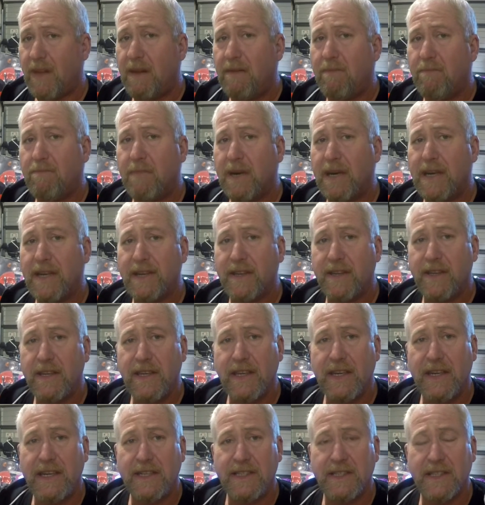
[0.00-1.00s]
But
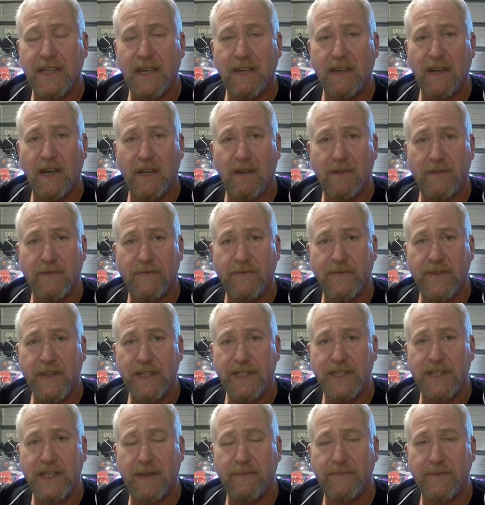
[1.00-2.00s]
yeah, so Holden
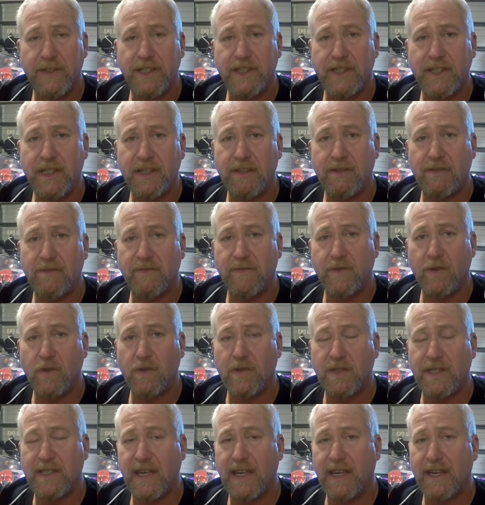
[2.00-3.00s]
finish up this year, and
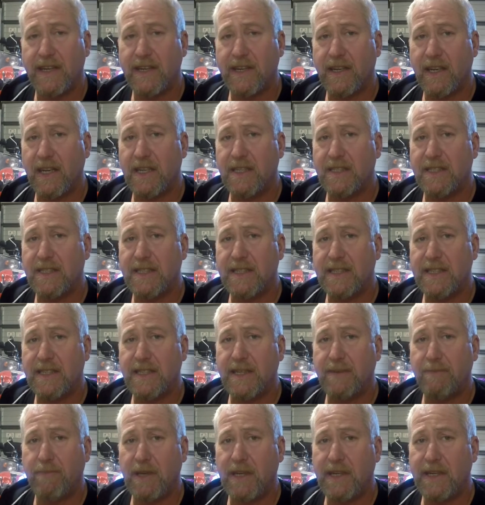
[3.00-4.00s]
Ford sadly closed down
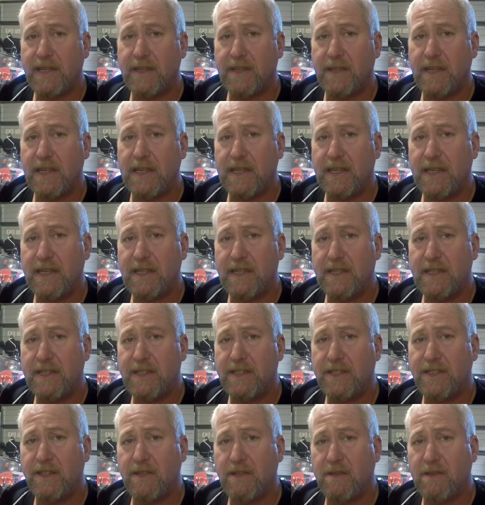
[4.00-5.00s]
their plant
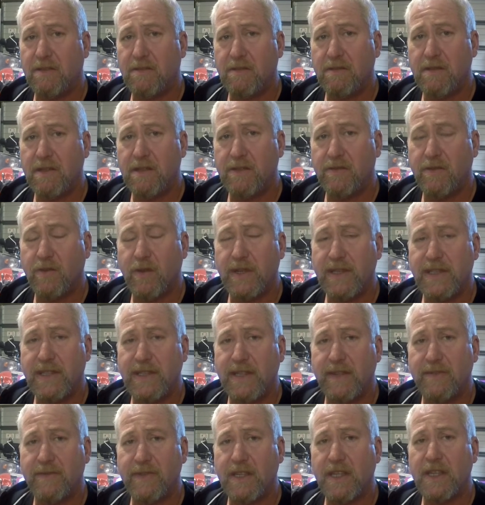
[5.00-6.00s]
in Geelong in
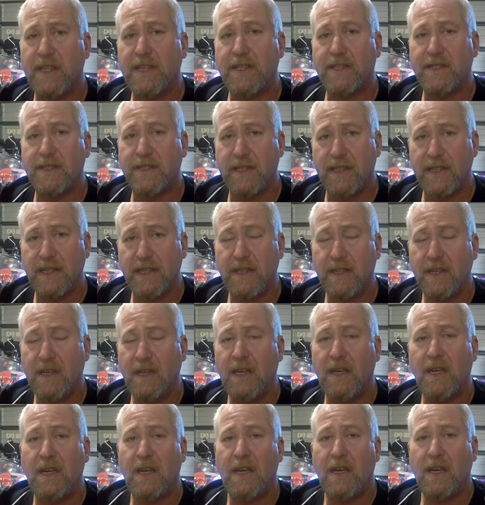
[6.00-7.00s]
2017, so
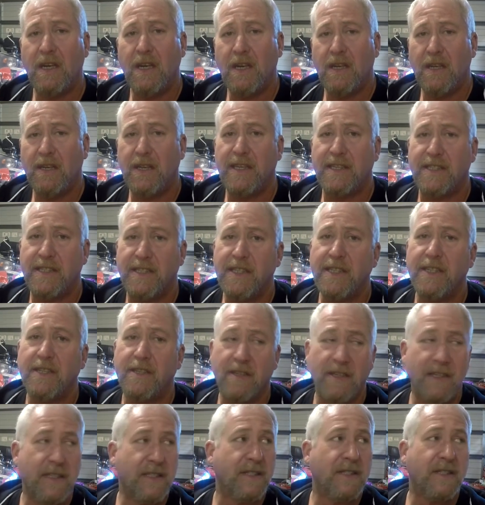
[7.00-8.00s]
that's
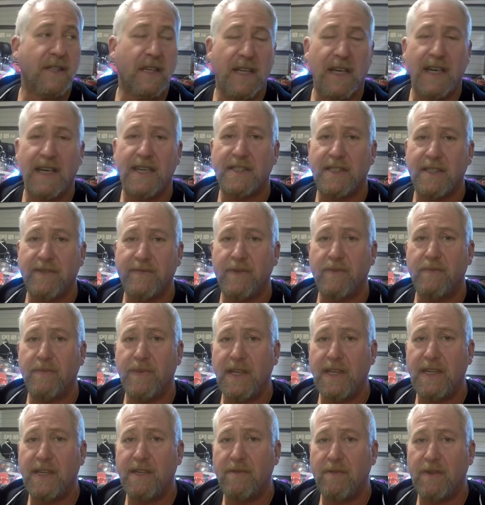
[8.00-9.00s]
it. That's the last of them
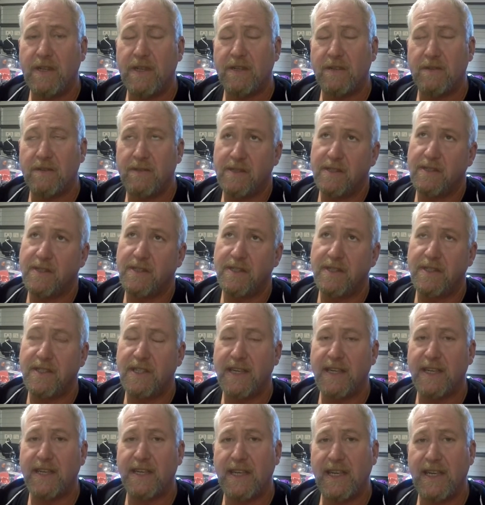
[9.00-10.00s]
there. Well, it's the
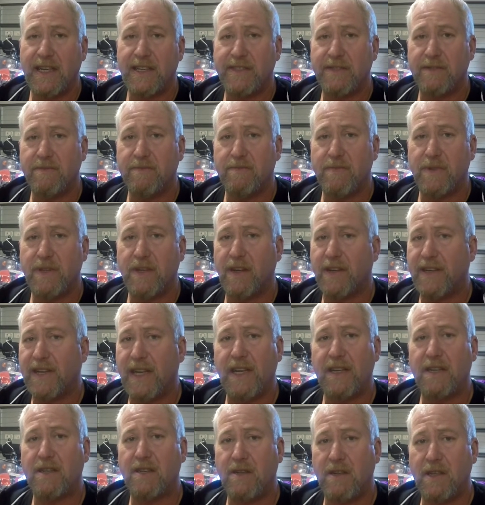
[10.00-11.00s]
second last of them, but I
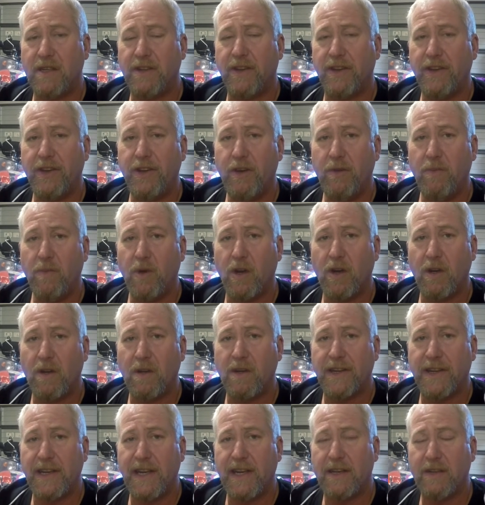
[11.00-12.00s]
don't like the new
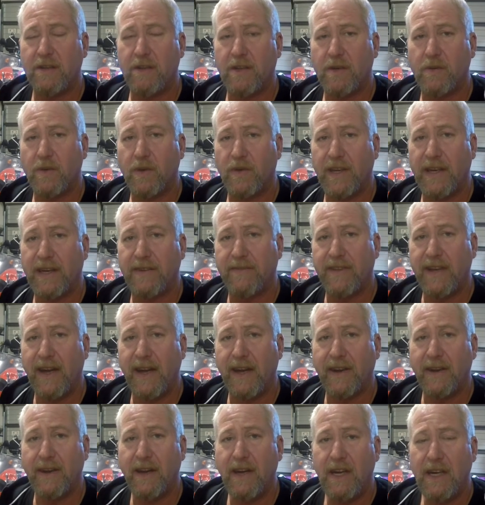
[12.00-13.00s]
model. I don't like what they've
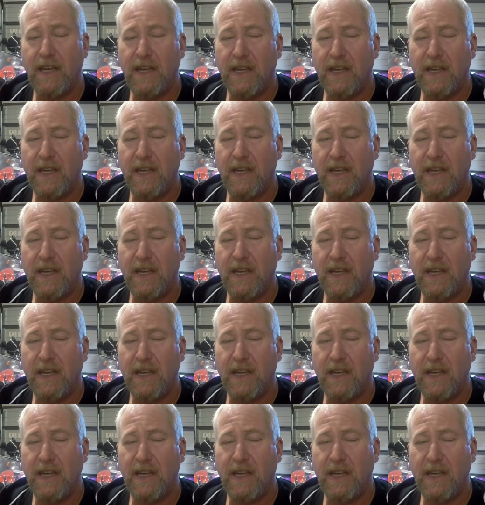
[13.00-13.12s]
done.